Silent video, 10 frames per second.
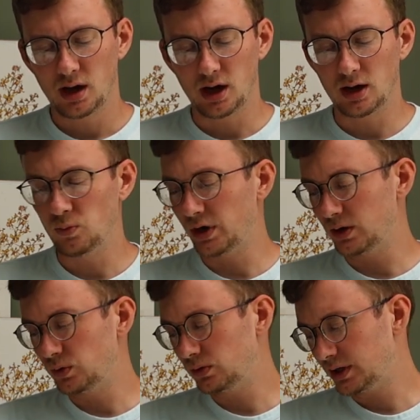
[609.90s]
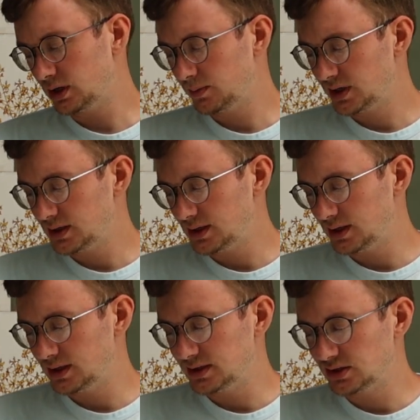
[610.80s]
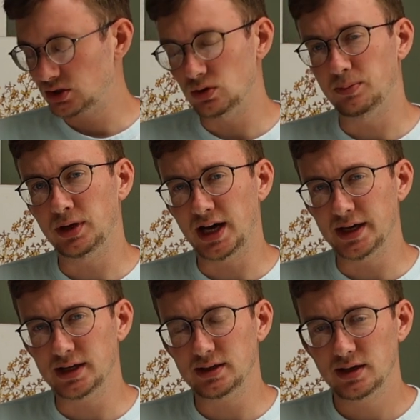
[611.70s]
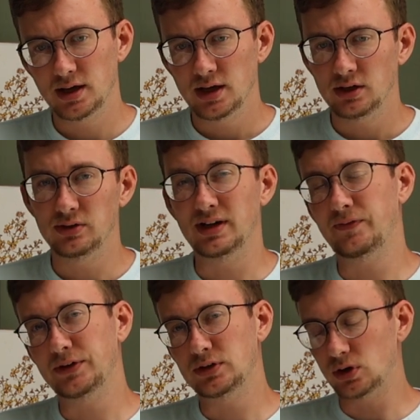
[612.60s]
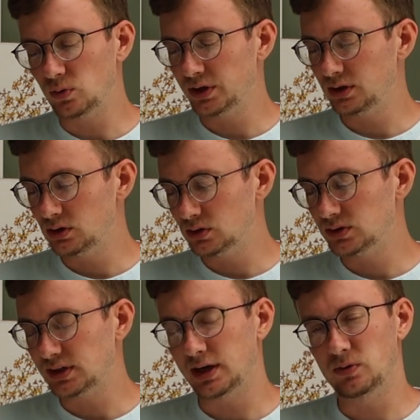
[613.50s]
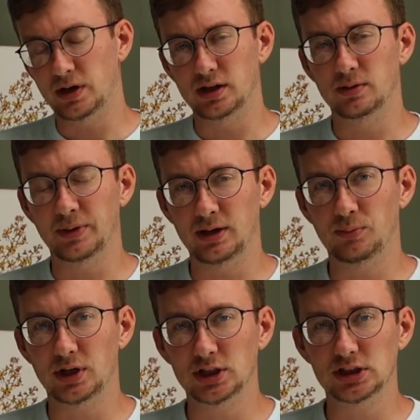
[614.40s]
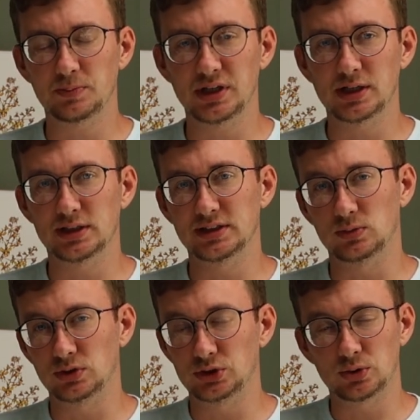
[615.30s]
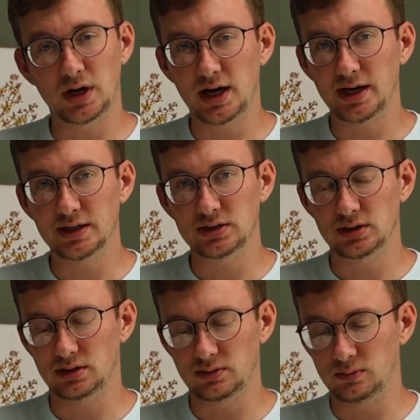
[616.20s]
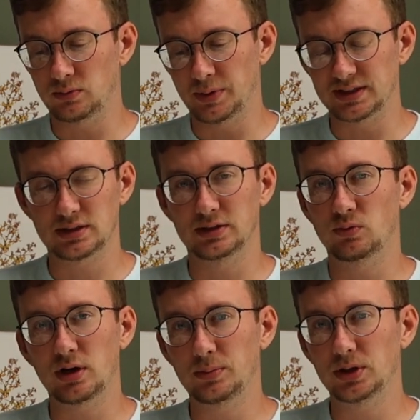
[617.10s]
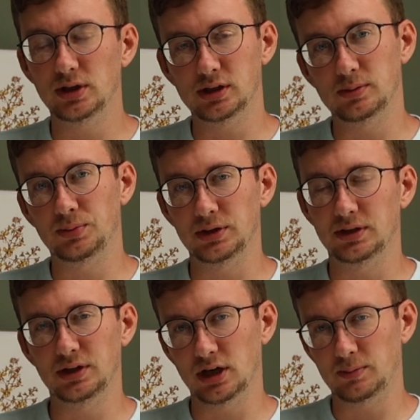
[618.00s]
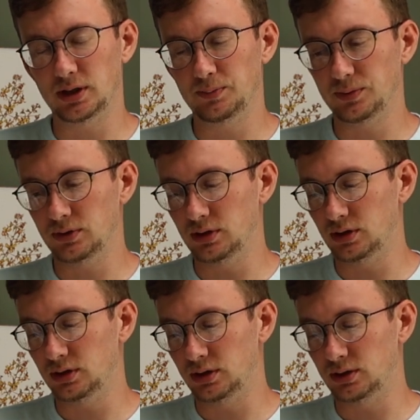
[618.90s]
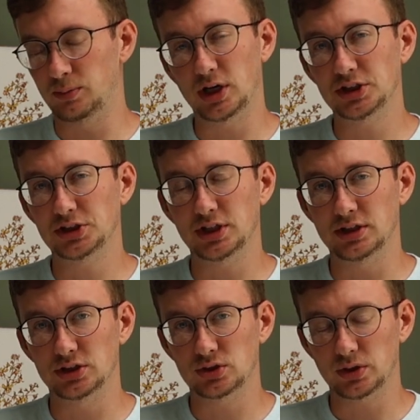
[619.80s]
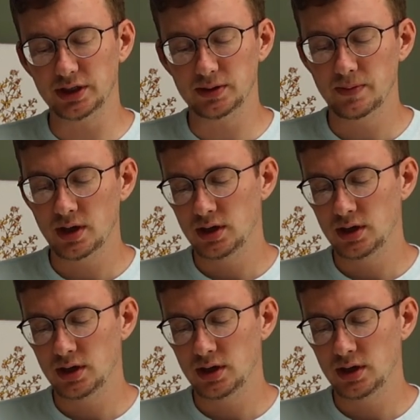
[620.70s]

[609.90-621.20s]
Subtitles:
What I will recommend is to apply it. You definitely don't want to use a regular paintbrush because it will dry to basically rubber and completely gum up your brush and destroy it.